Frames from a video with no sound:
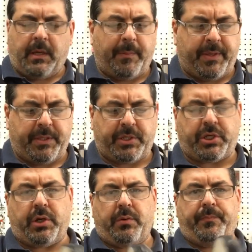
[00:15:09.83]
I mean, the
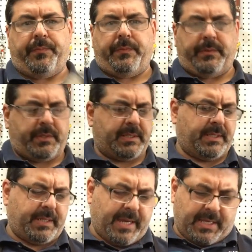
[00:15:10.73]
shoe
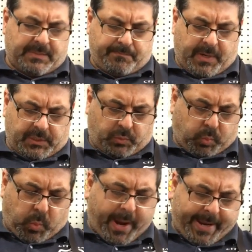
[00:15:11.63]
doesn't get as much
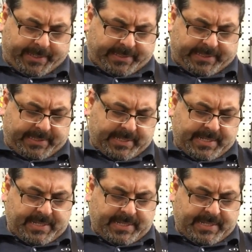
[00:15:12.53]
wax